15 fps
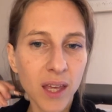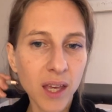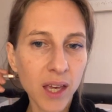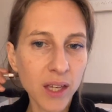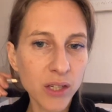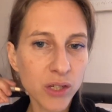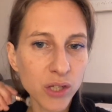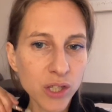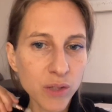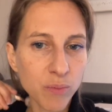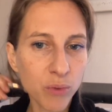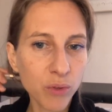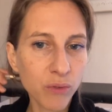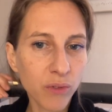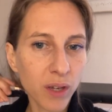and just
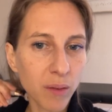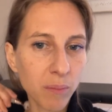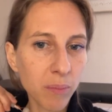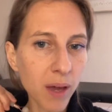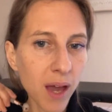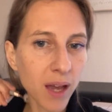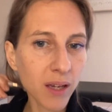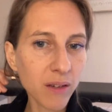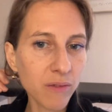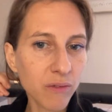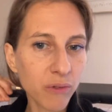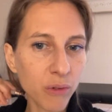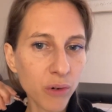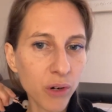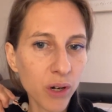moving back and
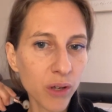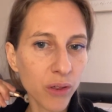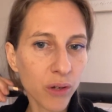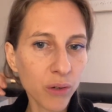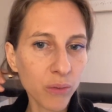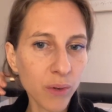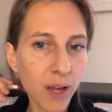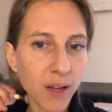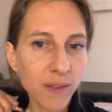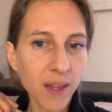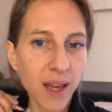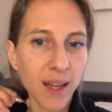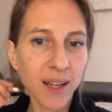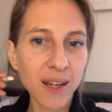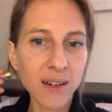forth around
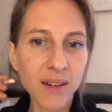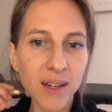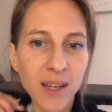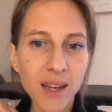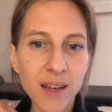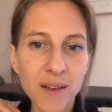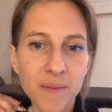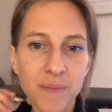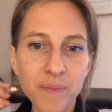that area